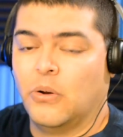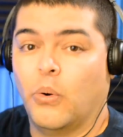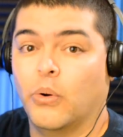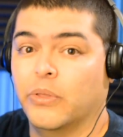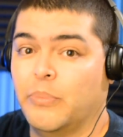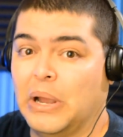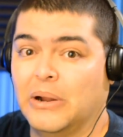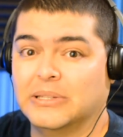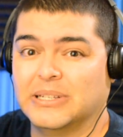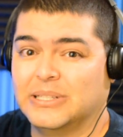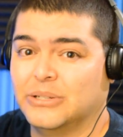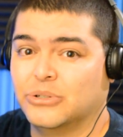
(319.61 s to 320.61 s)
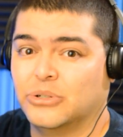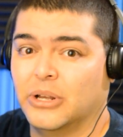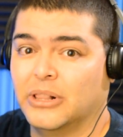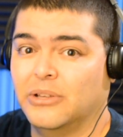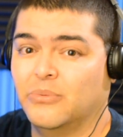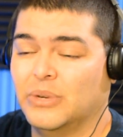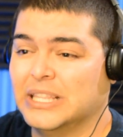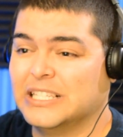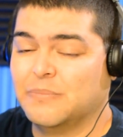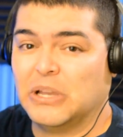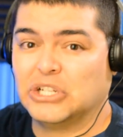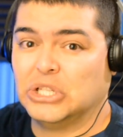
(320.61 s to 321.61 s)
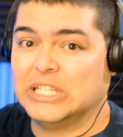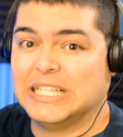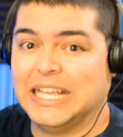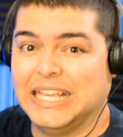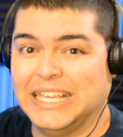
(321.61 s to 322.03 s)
or the parents are still struggling when the specialist